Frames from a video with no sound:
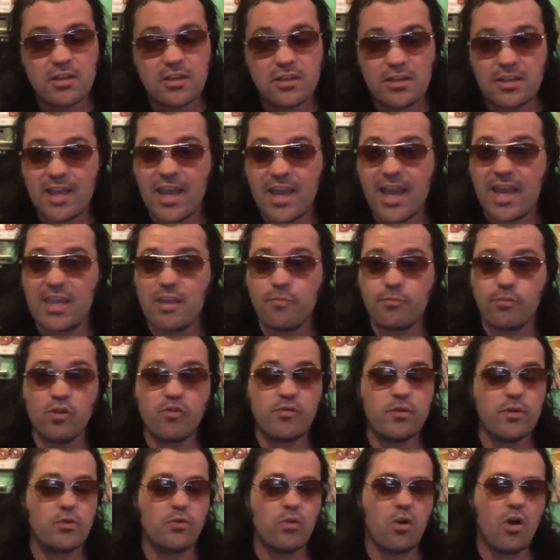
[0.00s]
Yeah, you proved
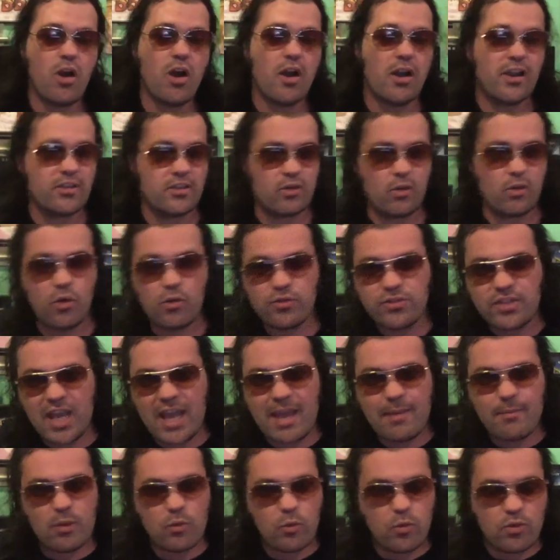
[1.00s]
me wrong. The whole
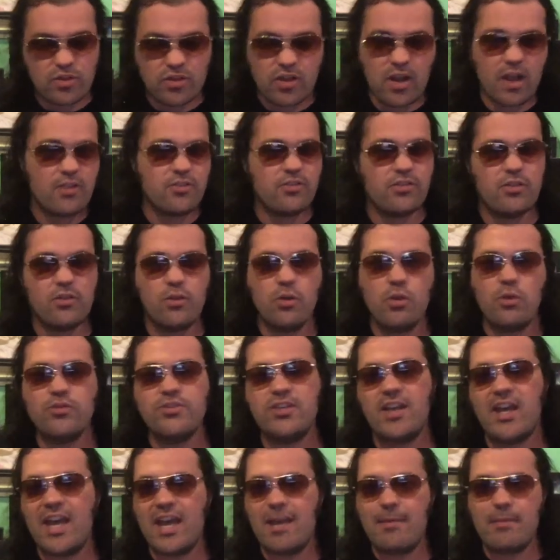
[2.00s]
time, it was Godzilla the whole
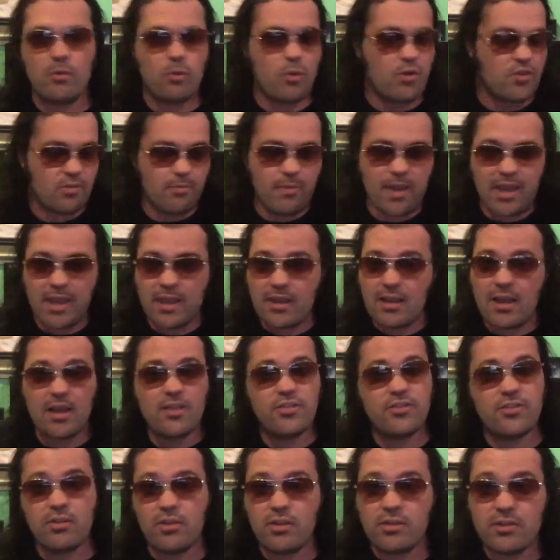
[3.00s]
time. It wasn't
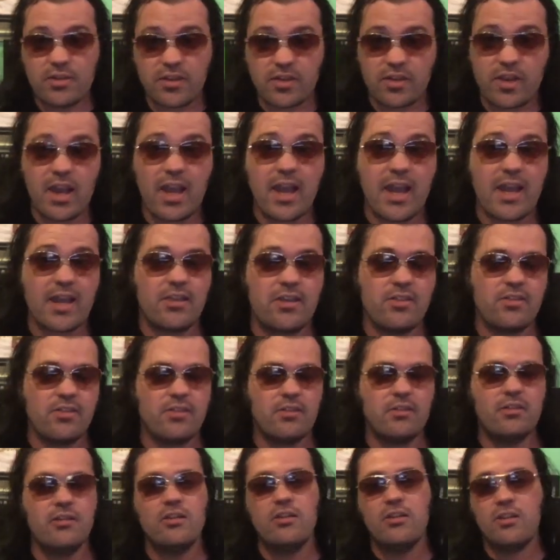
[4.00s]
Mechagodzilla in disguise.
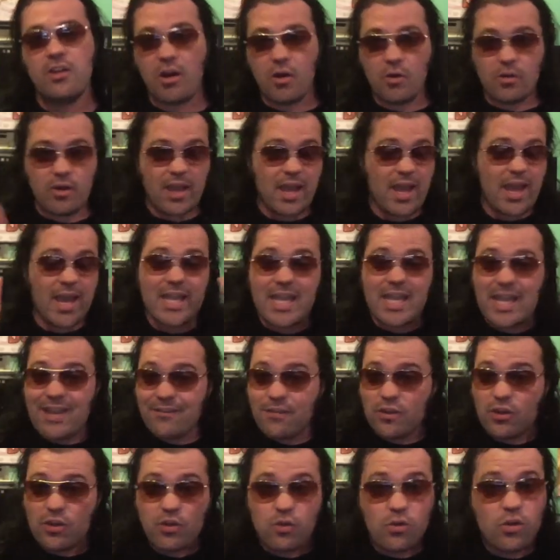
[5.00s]
Okay, I give
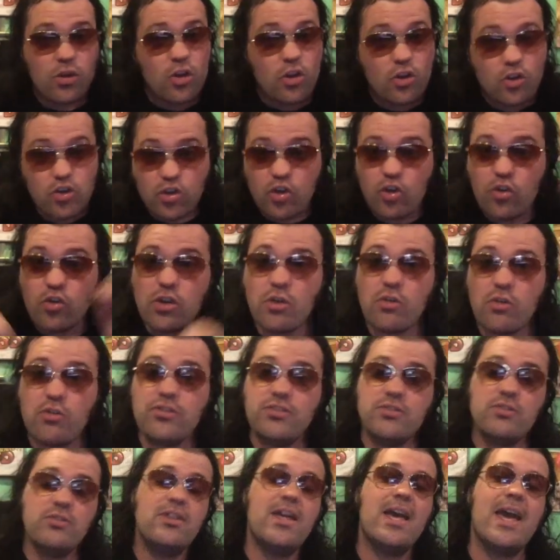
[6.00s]
you kudos
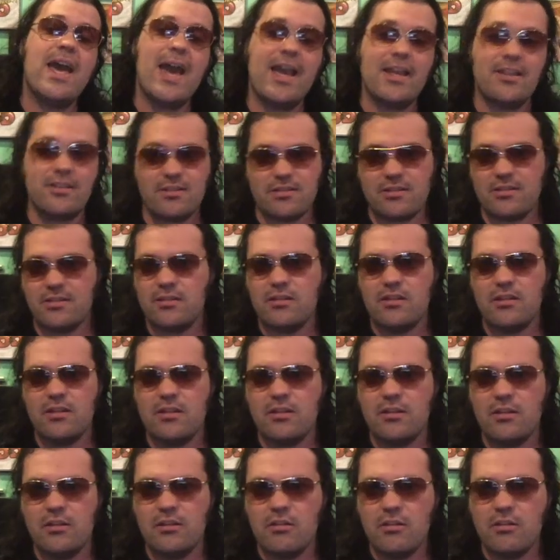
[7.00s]
to that.
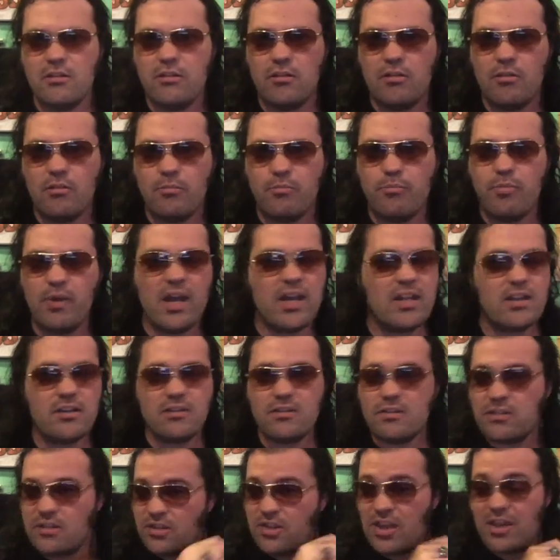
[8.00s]
But
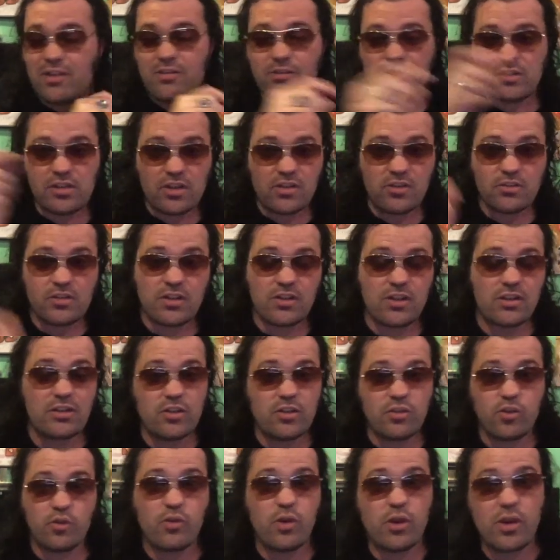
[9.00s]
does that
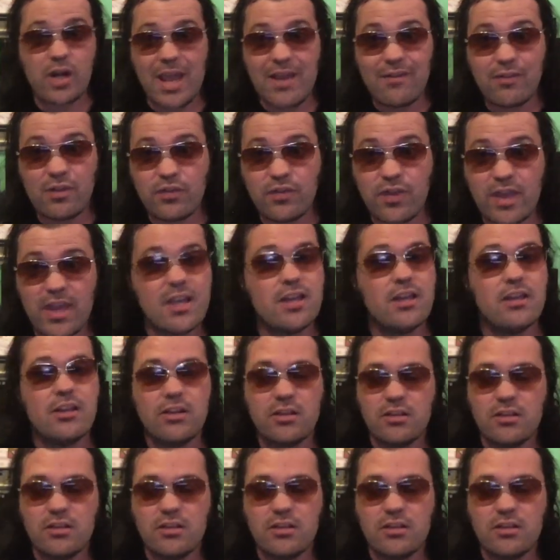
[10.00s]
disregard everything?